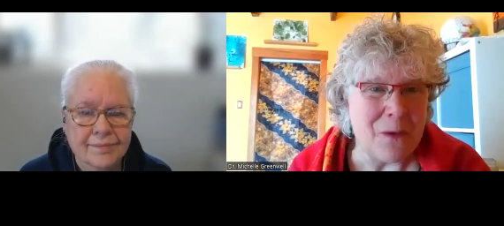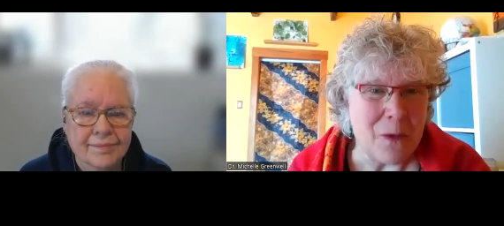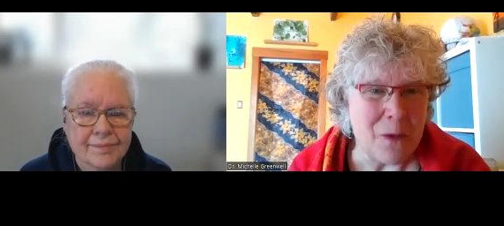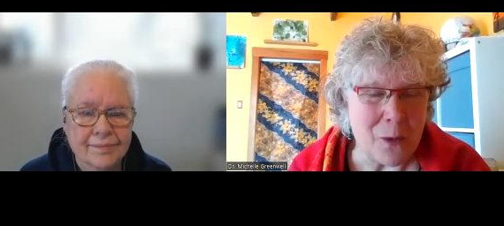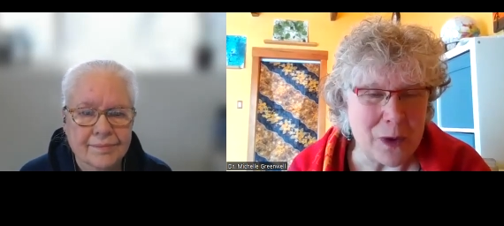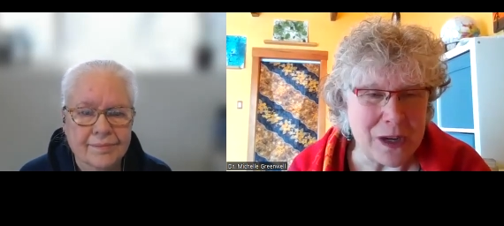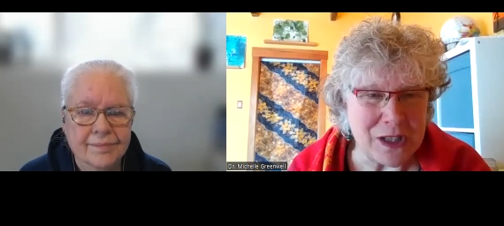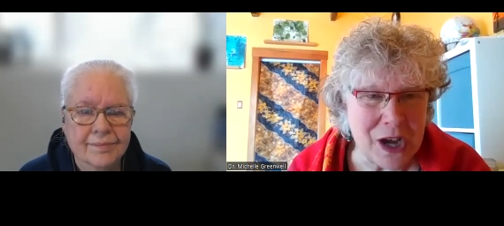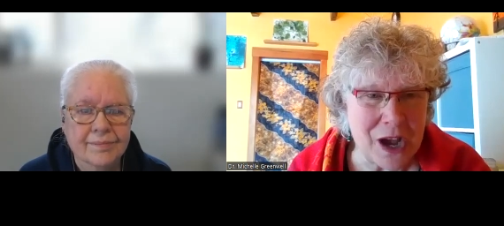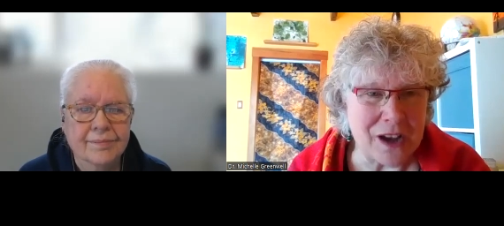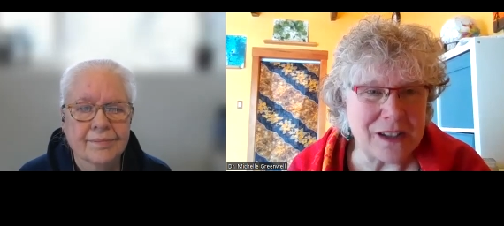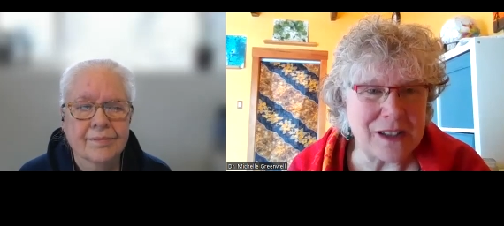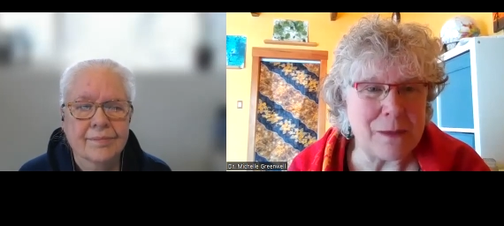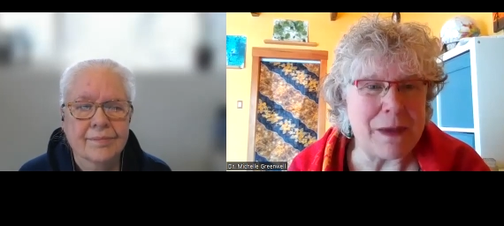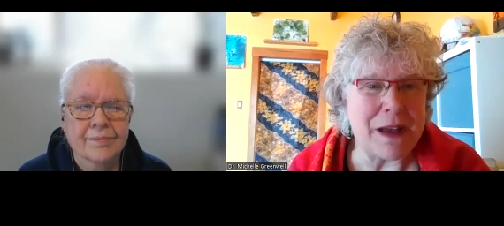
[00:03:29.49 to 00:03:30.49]
Speaker 1: what we
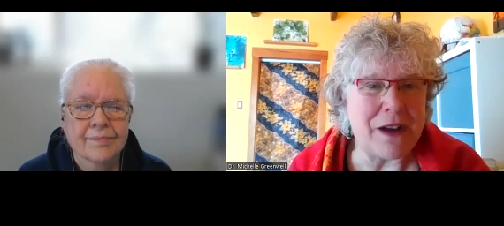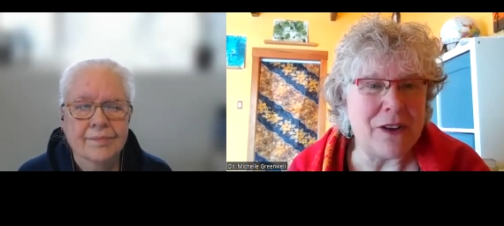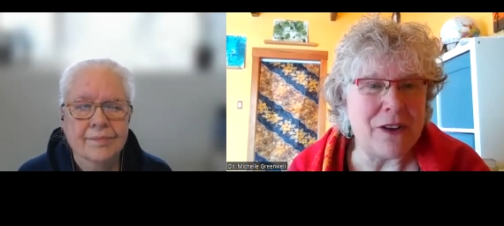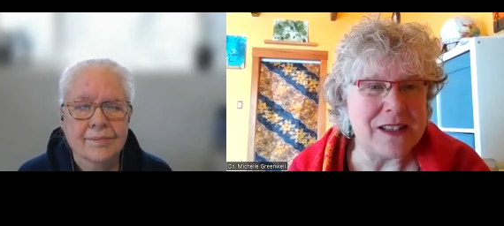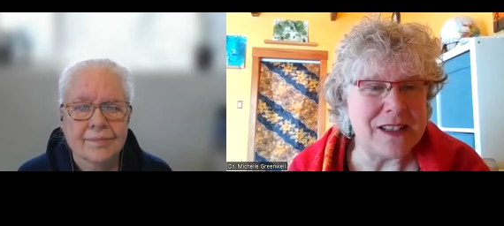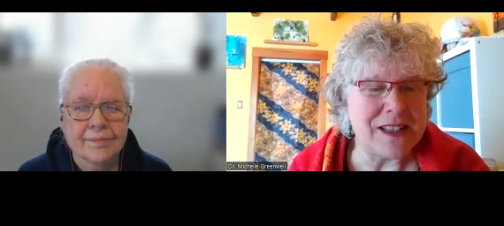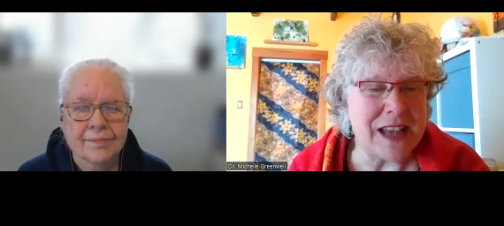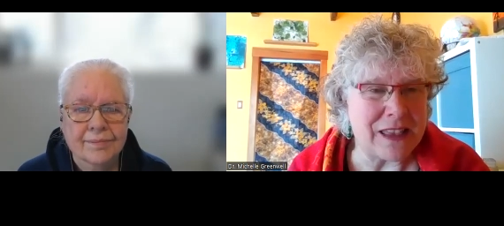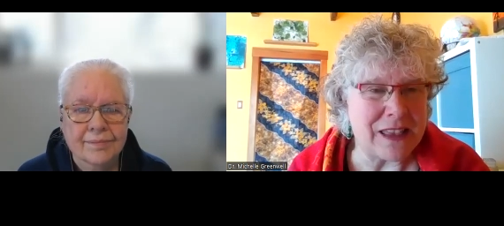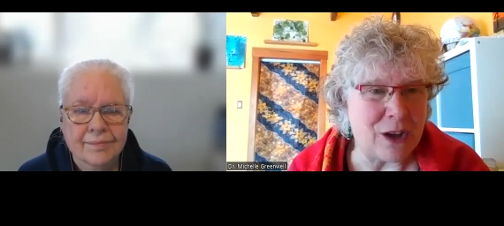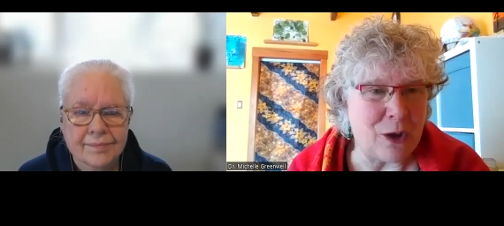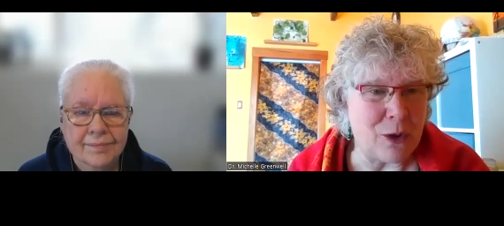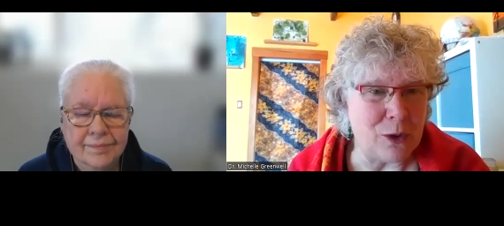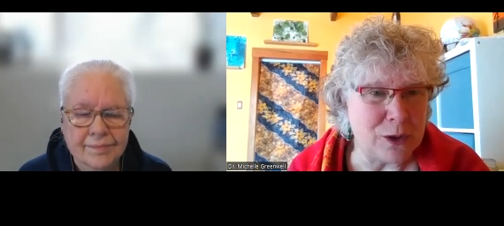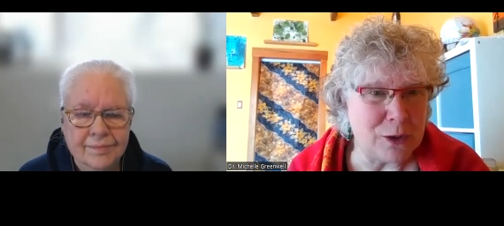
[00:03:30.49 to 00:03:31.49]
talked about and set the
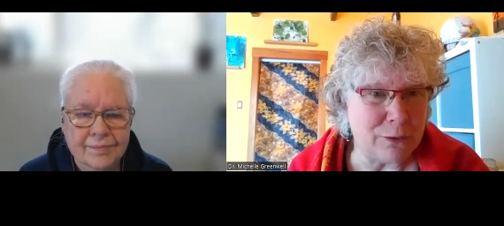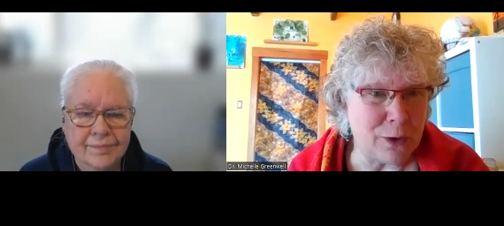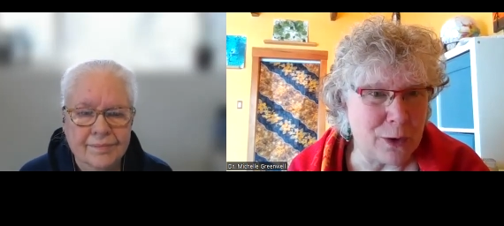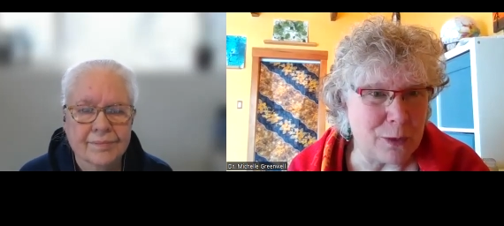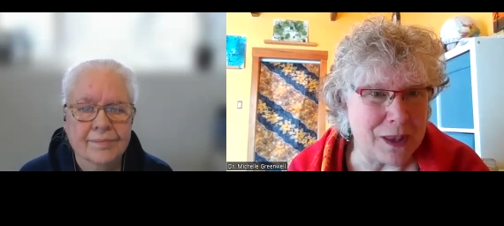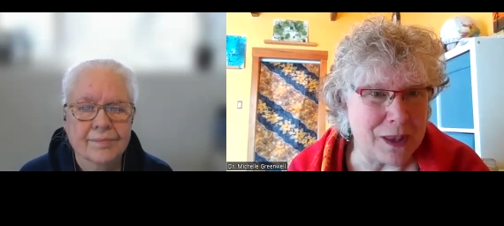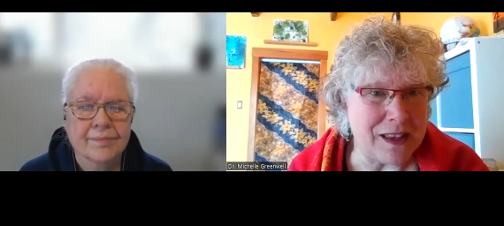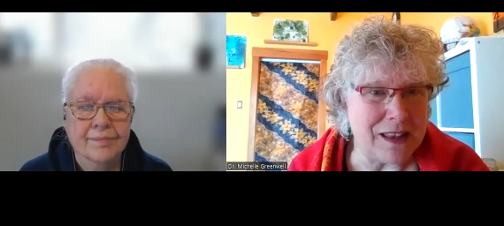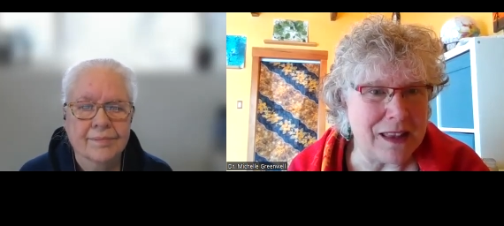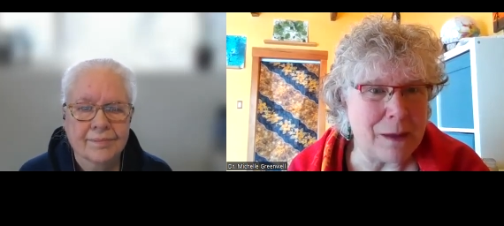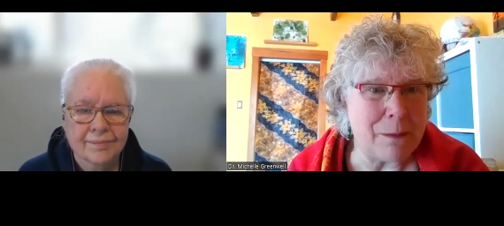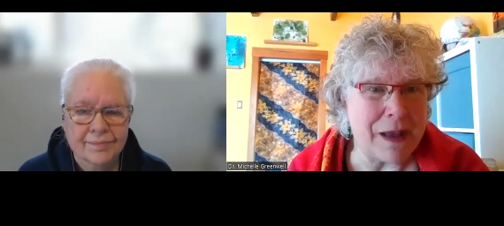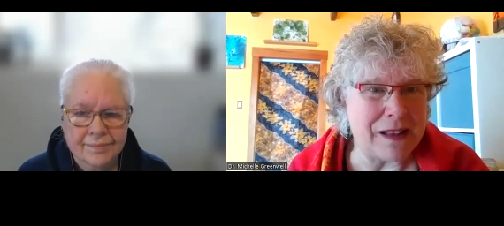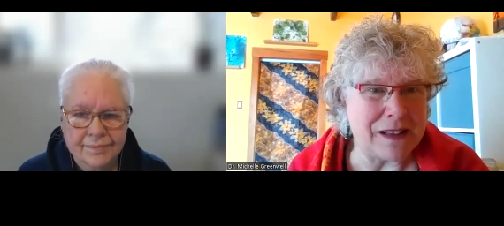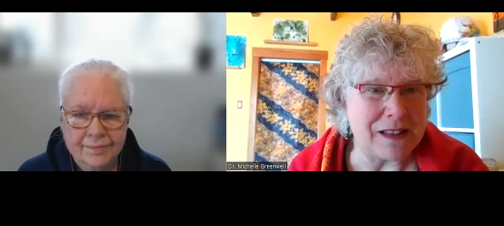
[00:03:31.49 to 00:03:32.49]
goals for within the
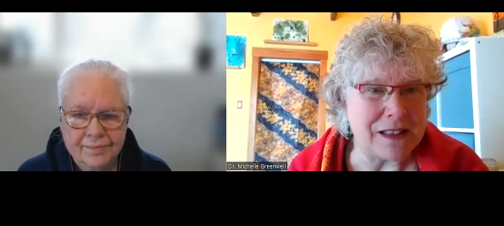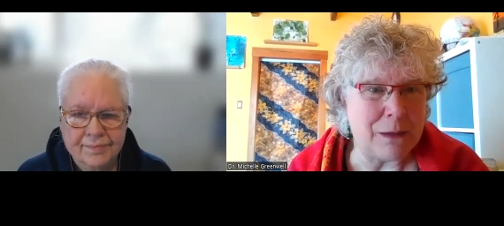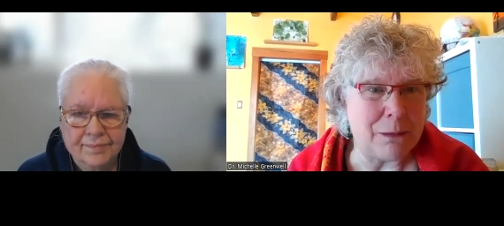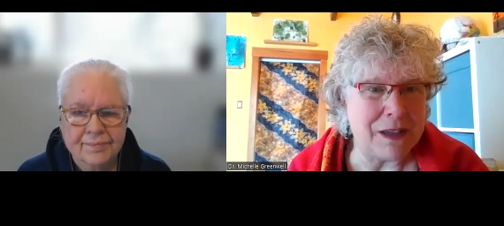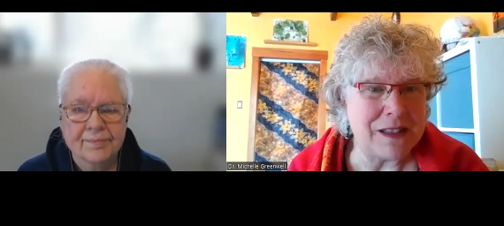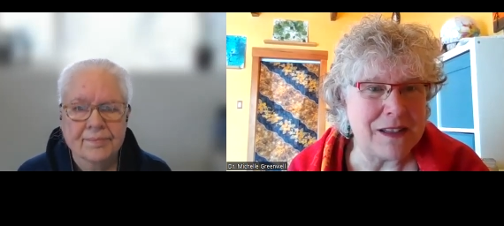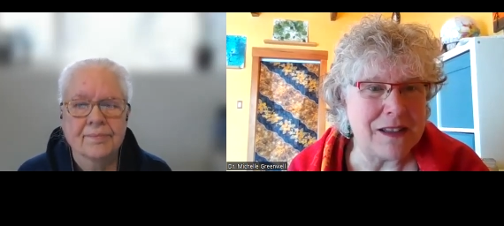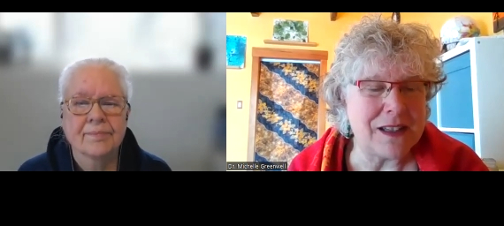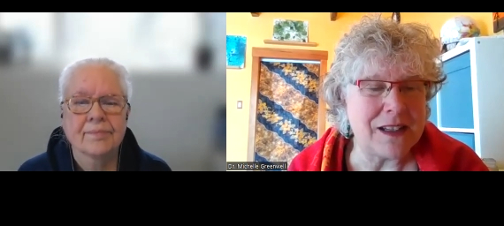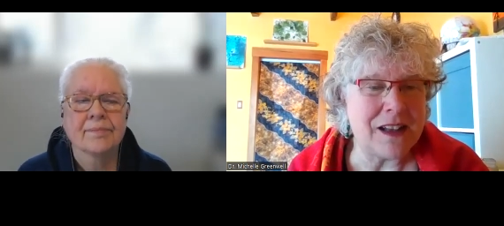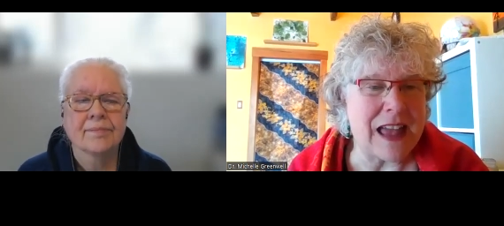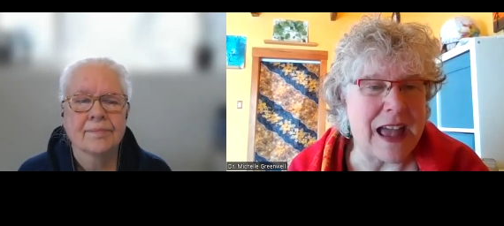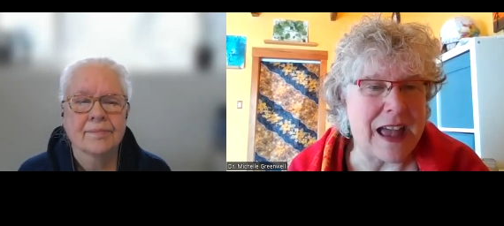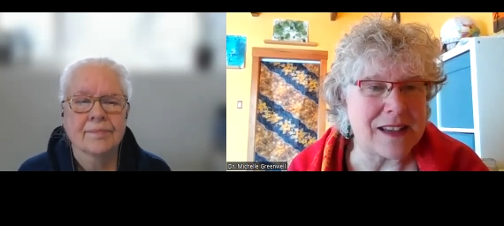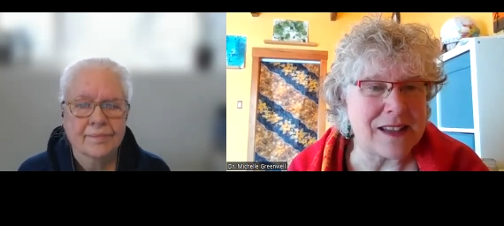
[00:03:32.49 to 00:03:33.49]
balancing business
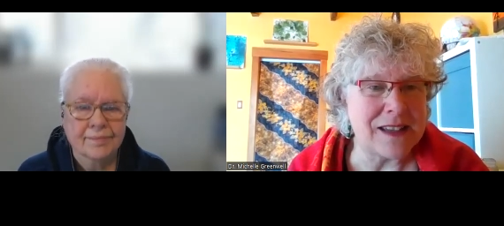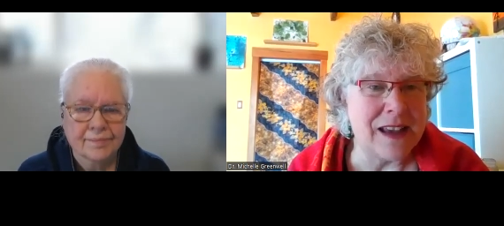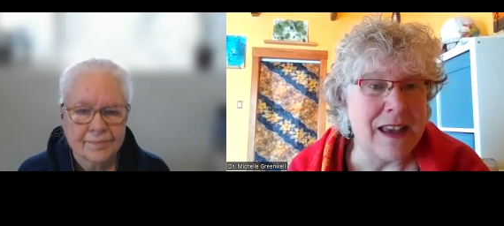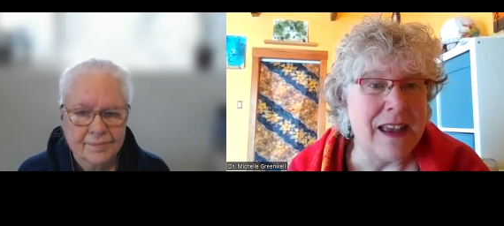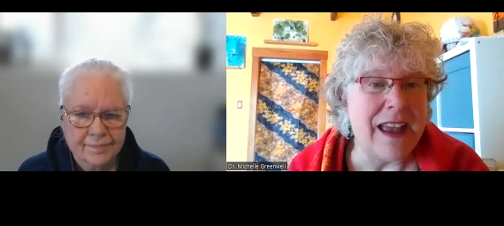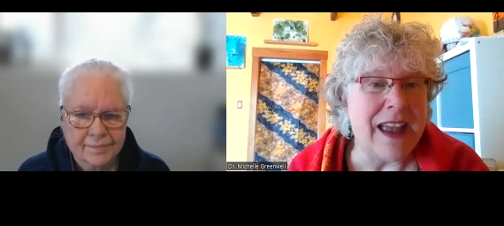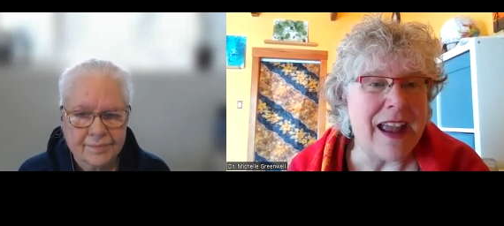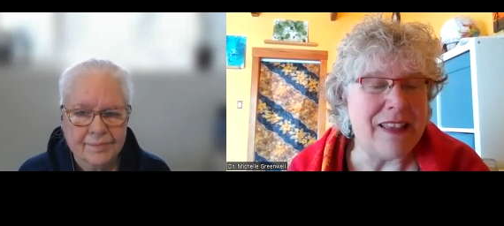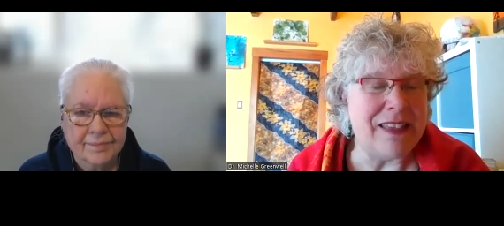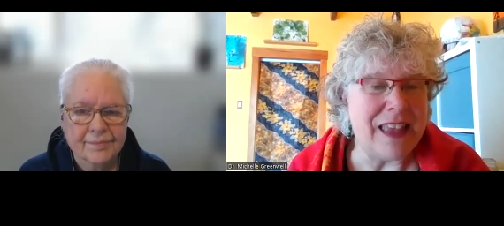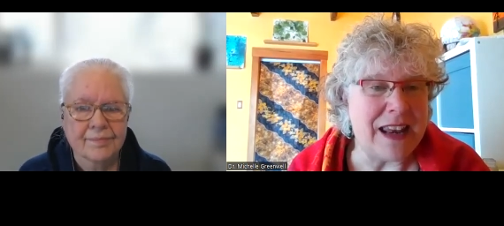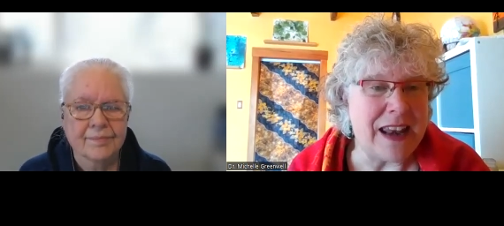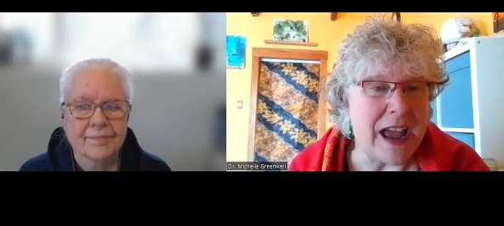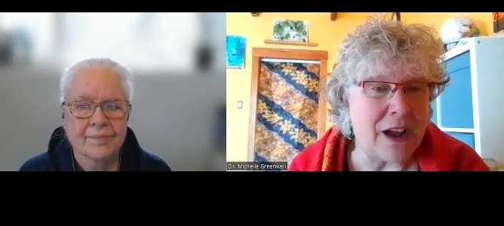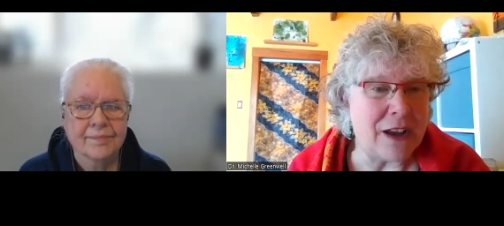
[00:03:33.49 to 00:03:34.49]
class and
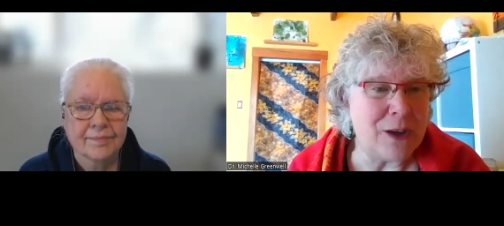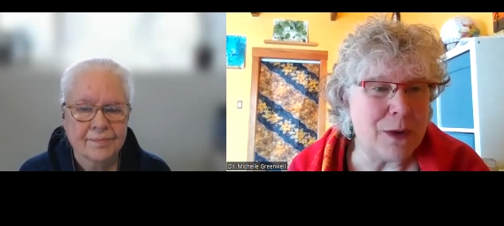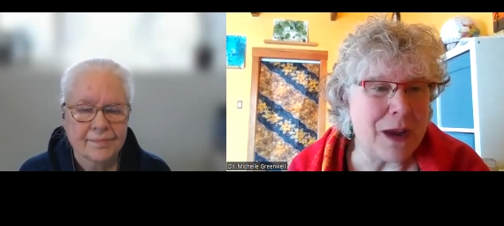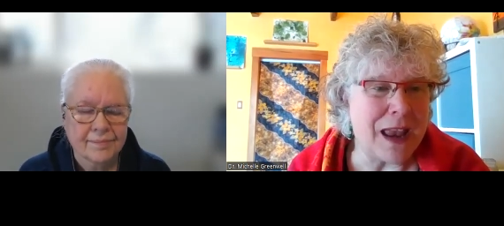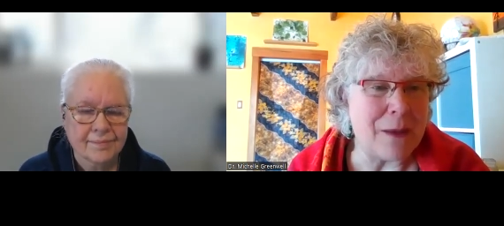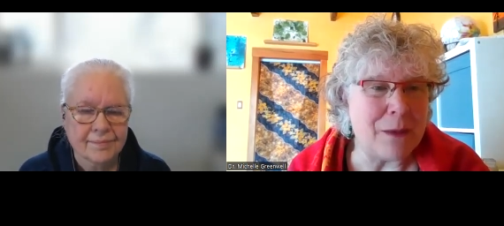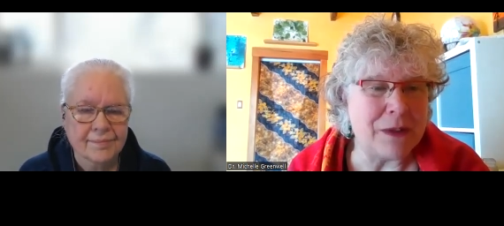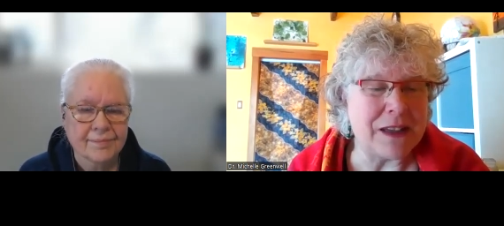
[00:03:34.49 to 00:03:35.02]
then how you were mm-hmm.